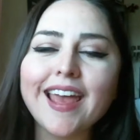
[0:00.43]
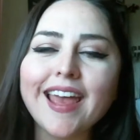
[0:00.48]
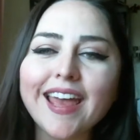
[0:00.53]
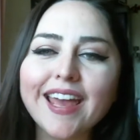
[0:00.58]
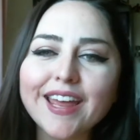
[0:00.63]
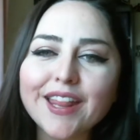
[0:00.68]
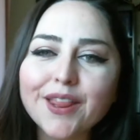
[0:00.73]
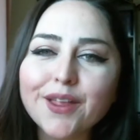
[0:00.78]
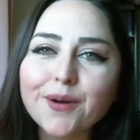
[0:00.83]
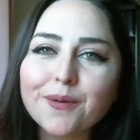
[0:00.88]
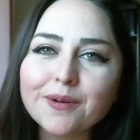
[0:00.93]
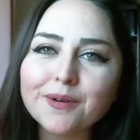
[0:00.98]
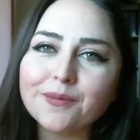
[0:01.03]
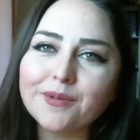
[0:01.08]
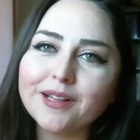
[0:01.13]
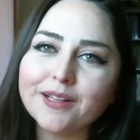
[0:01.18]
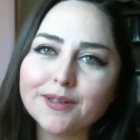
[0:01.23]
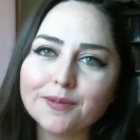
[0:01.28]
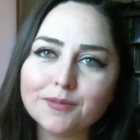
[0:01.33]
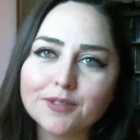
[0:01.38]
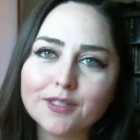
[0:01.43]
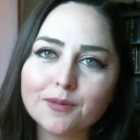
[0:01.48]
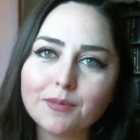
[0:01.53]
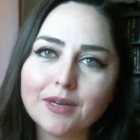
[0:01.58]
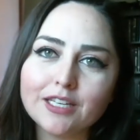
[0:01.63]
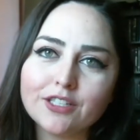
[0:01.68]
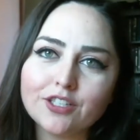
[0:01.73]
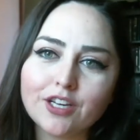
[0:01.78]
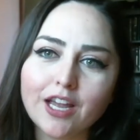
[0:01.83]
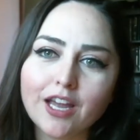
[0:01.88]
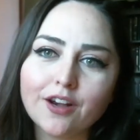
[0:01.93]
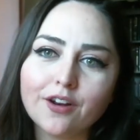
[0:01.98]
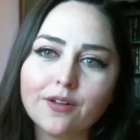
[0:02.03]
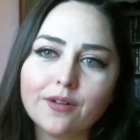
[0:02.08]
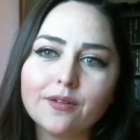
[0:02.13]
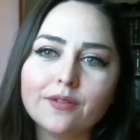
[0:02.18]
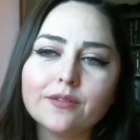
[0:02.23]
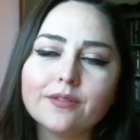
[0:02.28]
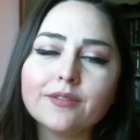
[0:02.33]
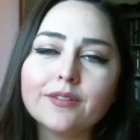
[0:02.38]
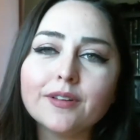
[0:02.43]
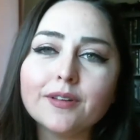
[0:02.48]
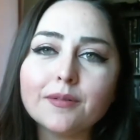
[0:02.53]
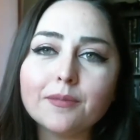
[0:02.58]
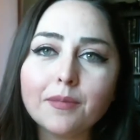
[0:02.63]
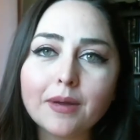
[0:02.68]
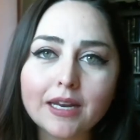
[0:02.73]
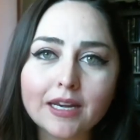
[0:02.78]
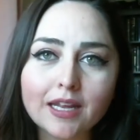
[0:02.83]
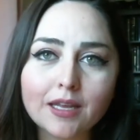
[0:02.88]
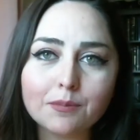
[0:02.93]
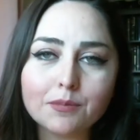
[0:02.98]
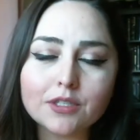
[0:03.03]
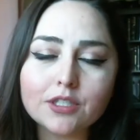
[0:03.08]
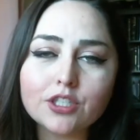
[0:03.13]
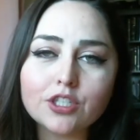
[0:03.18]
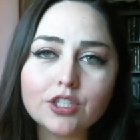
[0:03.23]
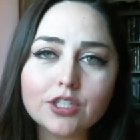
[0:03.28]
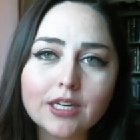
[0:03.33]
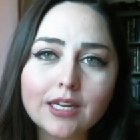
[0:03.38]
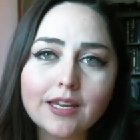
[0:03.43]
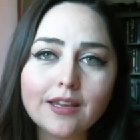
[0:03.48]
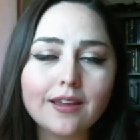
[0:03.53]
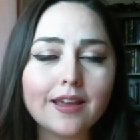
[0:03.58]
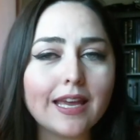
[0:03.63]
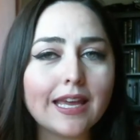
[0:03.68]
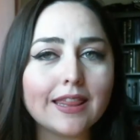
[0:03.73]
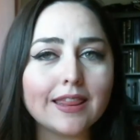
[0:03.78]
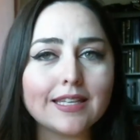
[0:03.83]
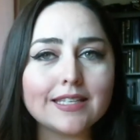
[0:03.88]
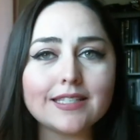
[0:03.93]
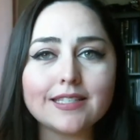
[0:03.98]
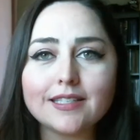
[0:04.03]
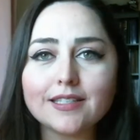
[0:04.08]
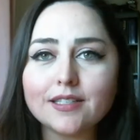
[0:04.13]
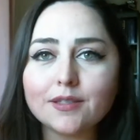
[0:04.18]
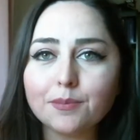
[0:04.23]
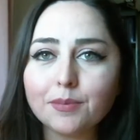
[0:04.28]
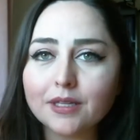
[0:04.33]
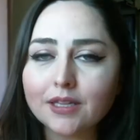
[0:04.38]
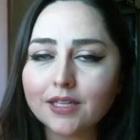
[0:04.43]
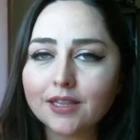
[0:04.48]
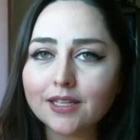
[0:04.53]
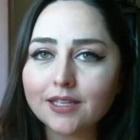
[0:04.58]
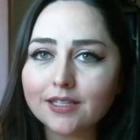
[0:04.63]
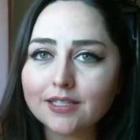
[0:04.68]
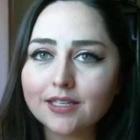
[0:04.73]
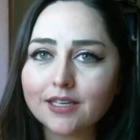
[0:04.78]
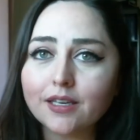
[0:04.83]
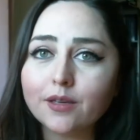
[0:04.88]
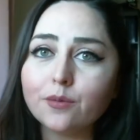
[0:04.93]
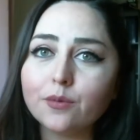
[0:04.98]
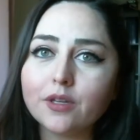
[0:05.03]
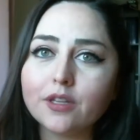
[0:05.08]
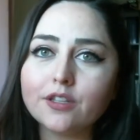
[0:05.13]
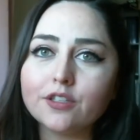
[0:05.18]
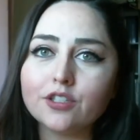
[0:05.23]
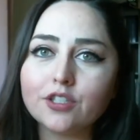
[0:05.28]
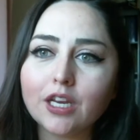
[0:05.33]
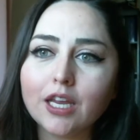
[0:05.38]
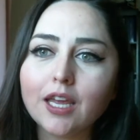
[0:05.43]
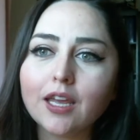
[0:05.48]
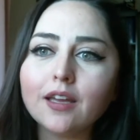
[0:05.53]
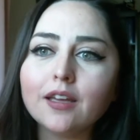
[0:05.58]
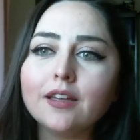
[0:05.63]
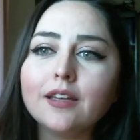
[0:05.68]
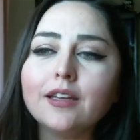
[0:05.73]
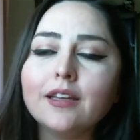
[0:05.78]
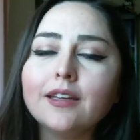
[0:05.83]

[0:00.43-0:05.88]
Hello and welcome to my channel. My name is G and this is Spilling the Tea with G.